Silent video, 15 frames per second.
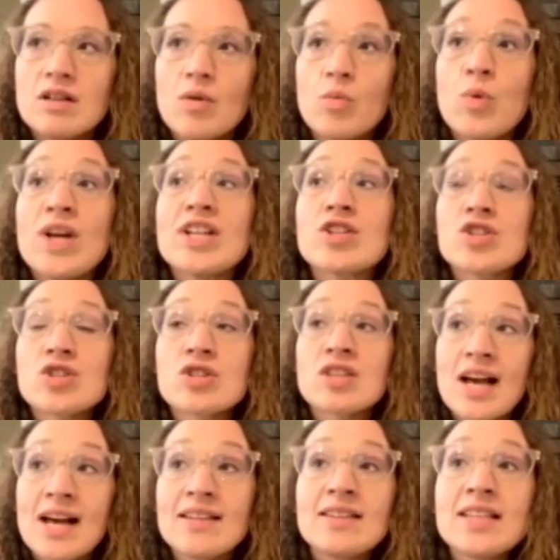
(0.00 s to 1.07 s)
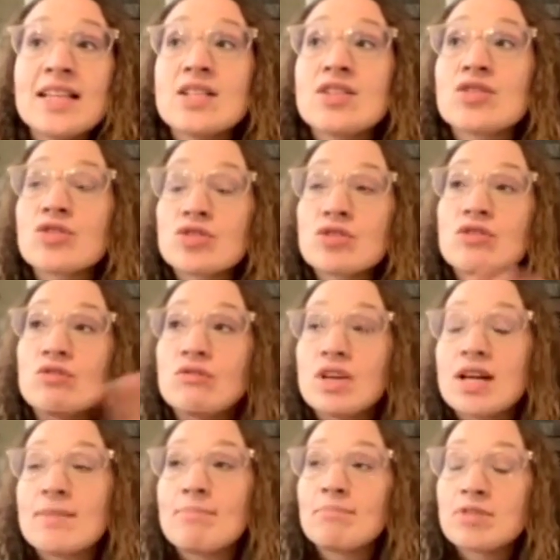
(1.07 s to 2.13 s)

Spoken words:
which then leads to what